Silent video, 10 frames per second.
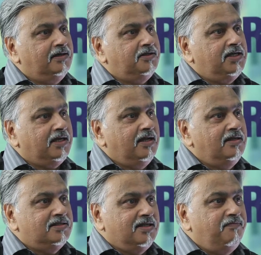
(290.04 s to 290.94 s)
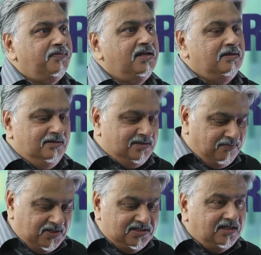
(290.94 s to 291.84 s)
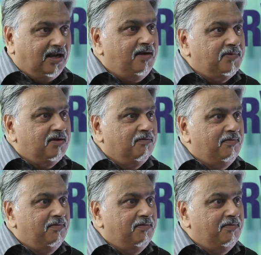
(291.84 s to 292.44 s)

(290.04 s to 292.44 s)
Chicken something scraped and